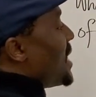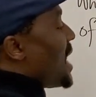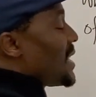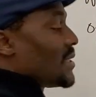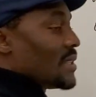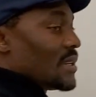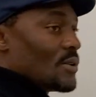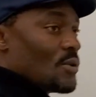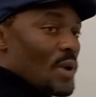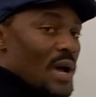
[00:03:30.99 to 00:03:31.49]

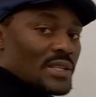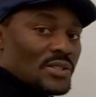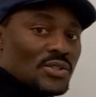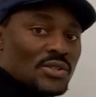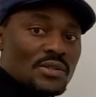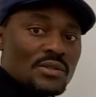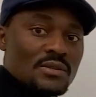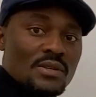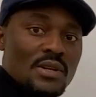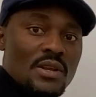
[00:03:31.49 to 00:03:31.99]
That's the
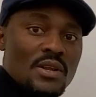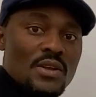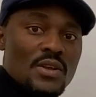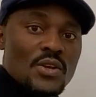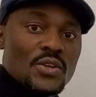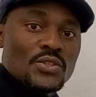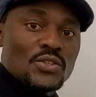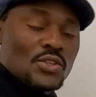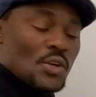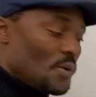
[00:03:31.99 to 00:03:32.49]
question.
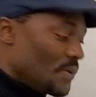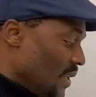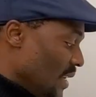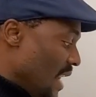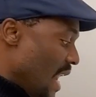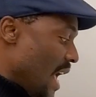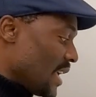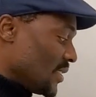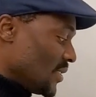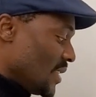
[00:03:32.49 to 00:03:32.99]
So the
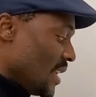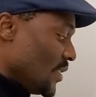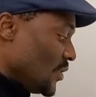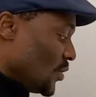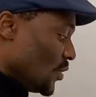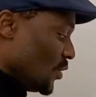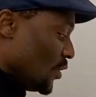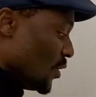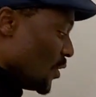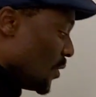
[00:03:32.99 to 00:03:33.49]
next thing
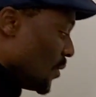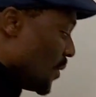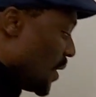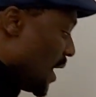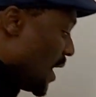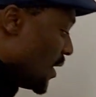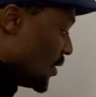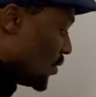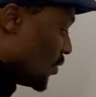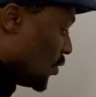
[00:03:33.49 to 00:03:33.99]
to do
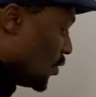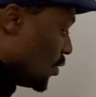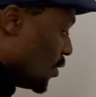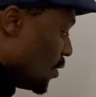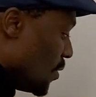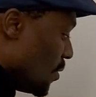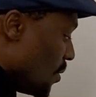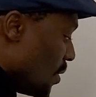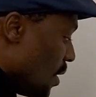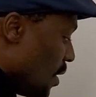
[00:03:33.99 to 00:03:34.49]
is
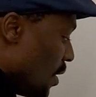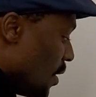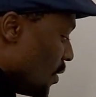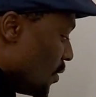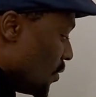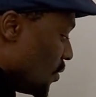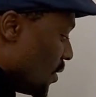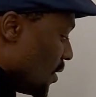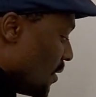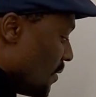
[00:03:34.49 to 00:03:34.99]
2
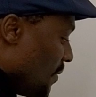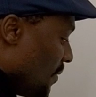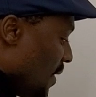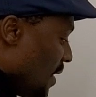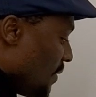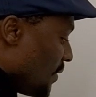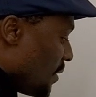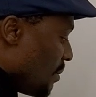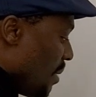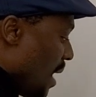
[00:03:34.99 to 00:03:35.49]
to the
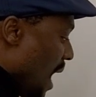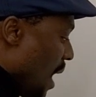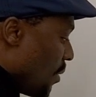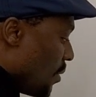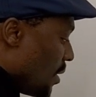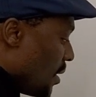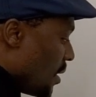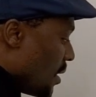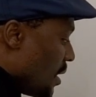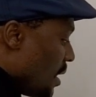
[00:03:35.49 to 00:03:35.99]
5th
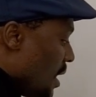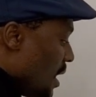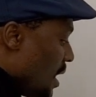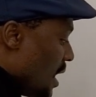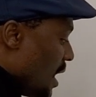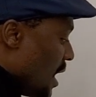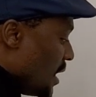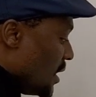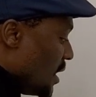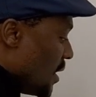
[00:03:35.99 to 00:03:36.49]
power.
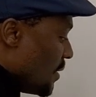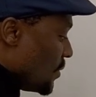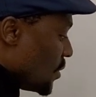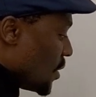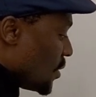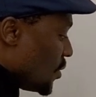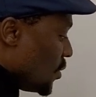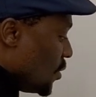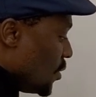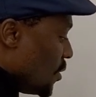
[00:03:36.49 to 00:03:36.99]
It gives
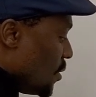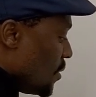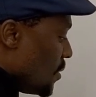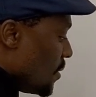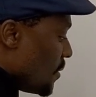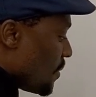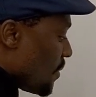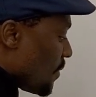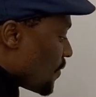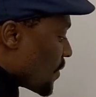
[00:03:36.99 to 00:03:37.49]
us
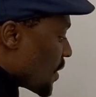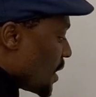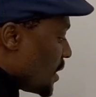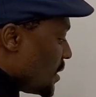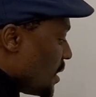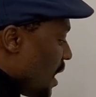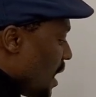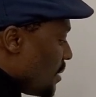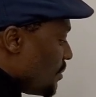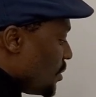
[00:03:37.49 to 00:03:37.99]
2
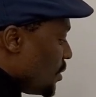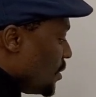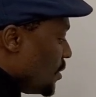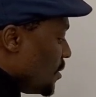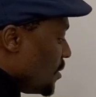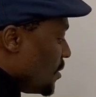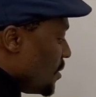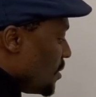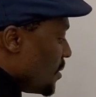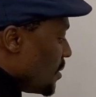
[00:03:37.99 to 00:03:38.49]
times
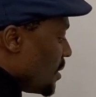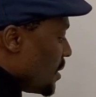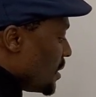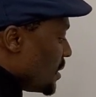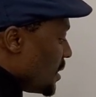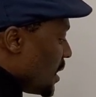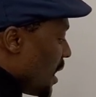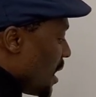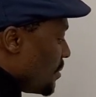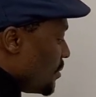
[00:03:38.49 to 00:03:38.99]
2
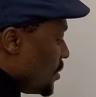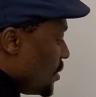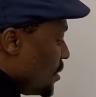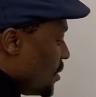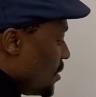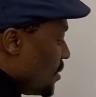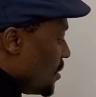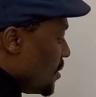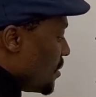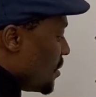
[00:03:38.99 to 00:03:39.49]
times
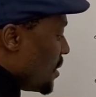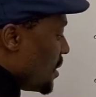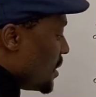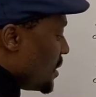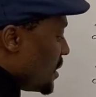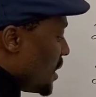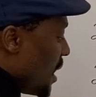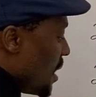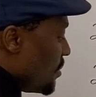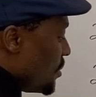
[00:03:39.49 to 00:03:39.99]
2
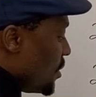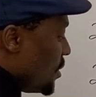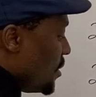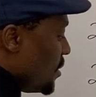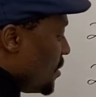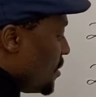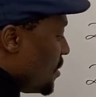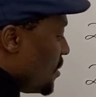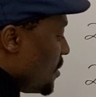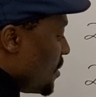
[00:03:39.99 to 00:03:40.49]
times
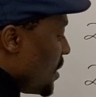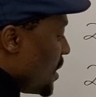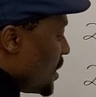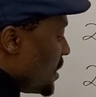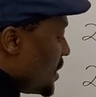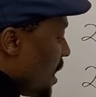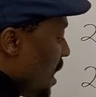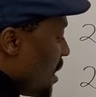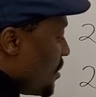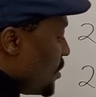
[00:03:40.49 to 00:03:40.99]
2
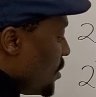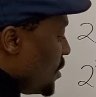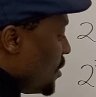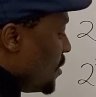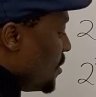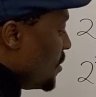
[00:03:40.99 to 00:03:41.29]
times